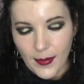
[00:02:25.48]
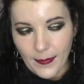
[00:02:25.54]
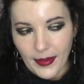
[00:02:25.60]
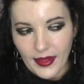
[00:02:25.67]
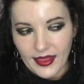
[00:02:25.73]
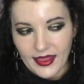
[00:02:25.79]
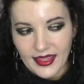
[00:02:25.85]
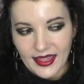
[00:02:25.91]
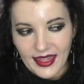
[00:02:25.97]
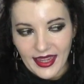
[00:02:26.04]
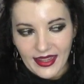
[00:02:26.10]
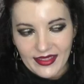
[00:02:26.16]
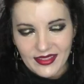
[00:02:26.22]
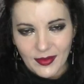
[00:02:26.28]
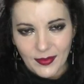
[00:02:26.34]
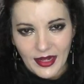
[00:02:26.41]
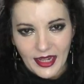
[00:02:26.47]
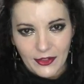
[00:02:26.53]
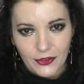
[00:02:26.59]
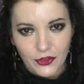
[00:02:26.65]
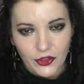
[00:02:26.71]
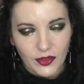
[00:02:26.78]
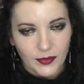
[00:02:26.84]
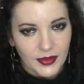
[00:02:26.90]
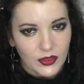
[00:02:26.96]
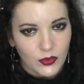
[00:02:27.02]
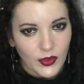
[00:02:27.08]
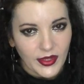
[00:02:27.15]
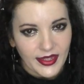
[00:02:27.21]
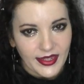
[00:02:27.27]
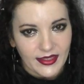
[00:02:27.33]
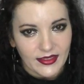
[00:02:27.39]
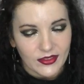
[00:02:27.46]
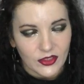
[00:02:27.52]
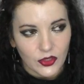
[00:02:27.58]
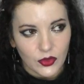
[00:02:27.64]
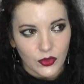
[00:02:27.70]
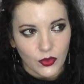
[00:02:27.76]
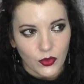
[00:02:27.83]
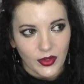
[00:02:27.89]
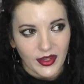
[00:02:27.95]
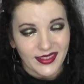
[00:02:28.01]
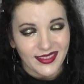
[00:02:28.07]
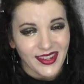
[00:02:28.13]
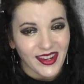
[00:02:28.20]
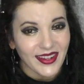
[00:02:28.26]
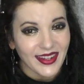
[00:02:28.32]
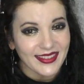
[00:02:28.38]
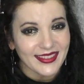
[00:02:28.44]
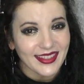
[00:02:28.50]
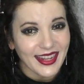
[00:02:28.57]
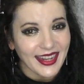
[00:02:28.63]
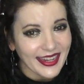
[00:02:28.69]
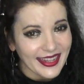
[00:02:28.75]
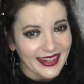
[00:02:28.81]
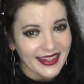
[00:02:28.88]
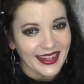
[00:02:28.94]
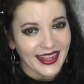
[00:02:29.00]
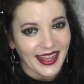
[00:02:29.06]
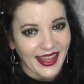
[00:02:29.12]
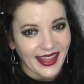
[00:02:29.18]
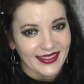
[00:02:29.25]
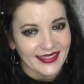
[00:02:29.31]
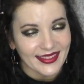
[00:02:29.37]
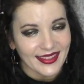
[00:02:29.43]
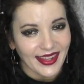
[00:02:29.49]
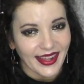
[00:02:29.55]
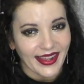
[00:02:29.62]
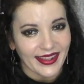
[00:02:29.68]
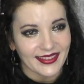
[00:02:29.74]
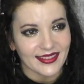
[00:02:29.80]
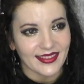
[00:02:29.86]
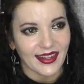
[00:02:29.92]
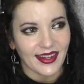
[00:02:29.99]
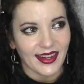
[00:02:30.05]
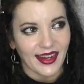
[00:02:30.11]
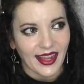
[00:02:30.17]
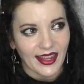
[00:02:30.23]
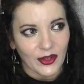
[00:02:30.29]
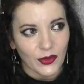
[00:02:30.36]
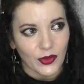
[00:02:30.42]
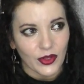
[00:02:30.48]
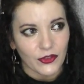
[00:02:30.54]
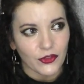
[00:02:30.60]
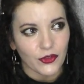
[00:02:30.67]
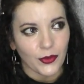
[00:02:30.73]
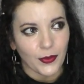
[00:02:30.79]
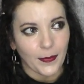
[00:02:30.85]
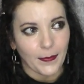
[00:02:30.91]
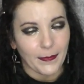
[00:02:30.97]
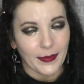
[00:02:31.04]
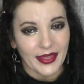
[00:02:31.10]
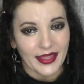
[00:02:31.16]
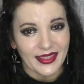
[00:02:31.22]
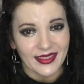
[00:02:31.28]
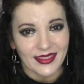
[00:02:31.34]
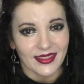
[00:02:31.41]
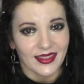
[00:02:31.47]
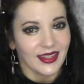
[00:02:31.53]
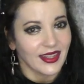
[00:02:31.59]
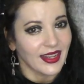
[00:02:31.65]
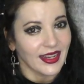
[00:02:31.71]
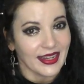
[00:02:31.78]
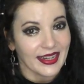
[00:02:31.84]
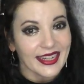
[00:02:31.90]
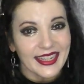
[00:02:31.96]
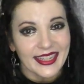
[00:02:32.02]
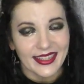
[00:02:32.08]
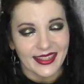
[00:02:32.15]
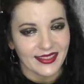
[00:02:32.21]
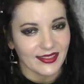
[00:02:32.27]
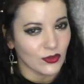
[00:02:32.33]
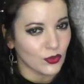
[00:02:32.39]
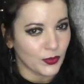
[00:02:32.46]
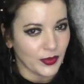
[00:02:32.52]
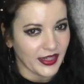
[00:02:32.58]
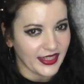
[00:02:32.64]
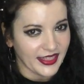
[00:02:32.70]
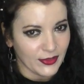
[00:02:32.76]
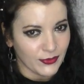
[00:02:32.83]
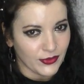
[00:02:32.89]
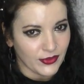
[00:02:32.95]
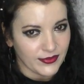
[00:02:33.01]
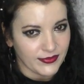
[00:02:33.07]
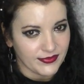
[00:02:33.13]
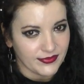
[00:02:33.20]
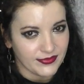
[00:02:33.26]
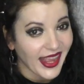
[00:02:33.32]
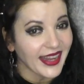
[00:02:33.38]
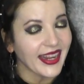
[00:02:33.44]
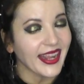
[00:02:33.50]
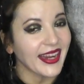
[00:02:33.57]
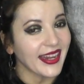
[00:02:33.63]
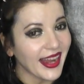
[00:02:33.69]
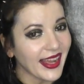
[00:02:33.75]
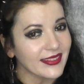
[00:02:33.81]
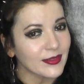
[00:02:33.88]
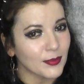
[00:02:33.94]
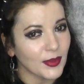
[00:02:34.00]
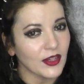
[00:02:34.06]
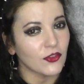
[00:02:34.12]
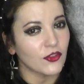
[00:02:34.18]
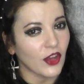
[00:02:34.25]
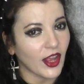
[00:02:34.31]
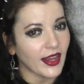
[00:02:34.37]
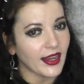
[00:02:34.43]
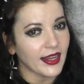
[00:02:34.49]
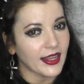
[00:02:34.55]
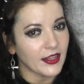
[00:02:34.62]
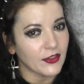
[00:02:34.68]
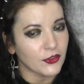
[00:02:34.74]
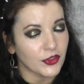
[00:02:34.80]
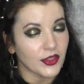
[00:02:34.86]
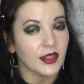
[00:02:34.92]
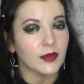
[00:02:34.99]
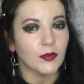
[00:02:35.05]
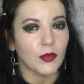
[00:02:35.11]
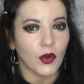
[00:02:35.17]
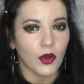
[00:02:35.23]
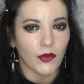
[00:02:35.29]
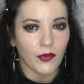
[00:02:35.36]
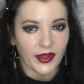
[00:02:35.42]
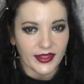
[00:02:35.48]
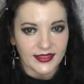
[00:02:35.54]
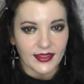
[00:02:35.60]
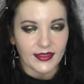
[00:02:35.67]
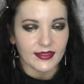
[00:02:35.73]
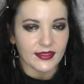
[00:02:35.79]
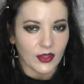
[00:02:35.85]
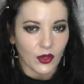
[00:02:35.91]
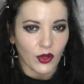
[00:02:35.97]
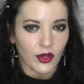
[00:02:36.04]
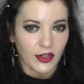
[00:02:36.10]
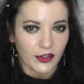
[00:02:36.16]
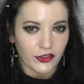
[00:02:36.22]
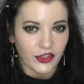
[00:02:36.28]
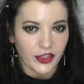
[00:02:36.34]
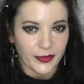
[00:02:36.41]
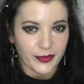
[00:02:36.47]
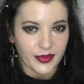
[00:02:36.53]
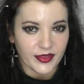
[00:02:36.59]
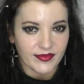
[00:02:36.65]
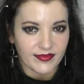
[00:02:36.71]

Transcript: But the assimilation between these two is not as clear cut as the language may lead us to believe. And it has been challenged in more recent scholarship